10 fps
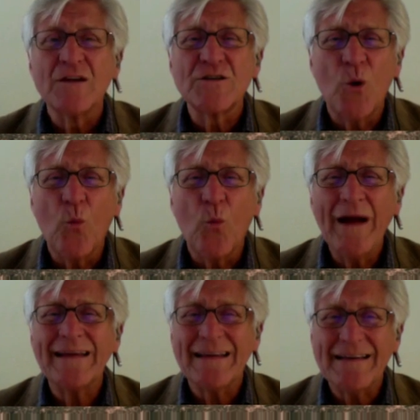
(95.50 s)
So,
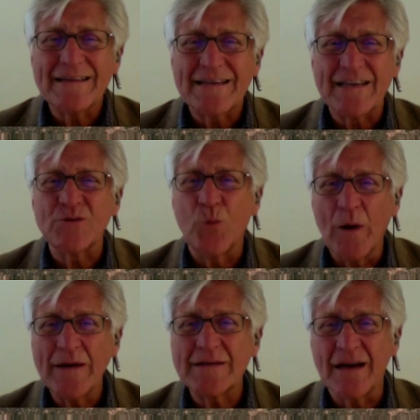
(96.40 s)
what is this
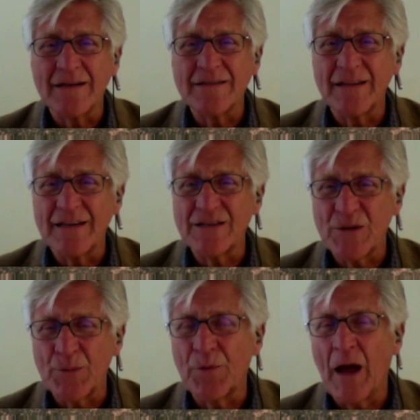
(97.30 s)
waste
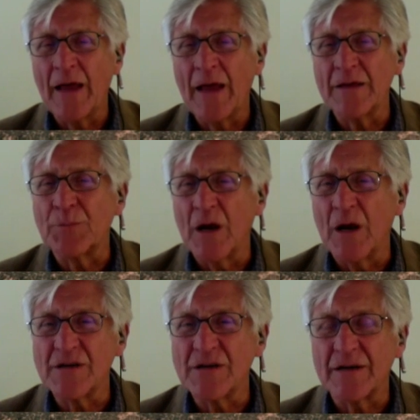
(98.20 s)
isolation pilot
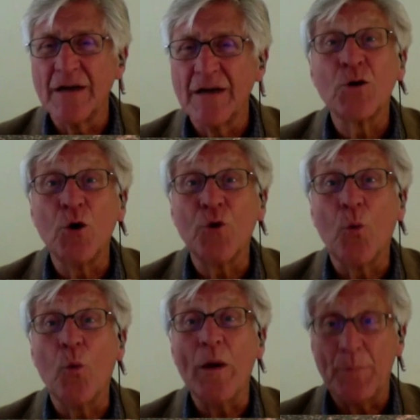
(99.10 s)
project called
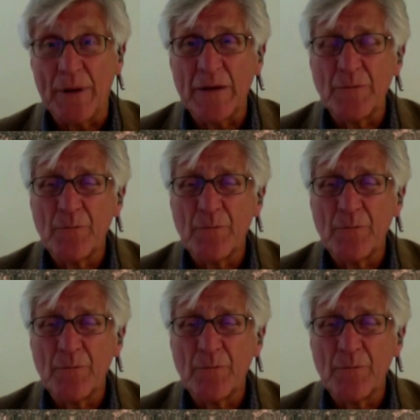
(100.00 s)
the WIP?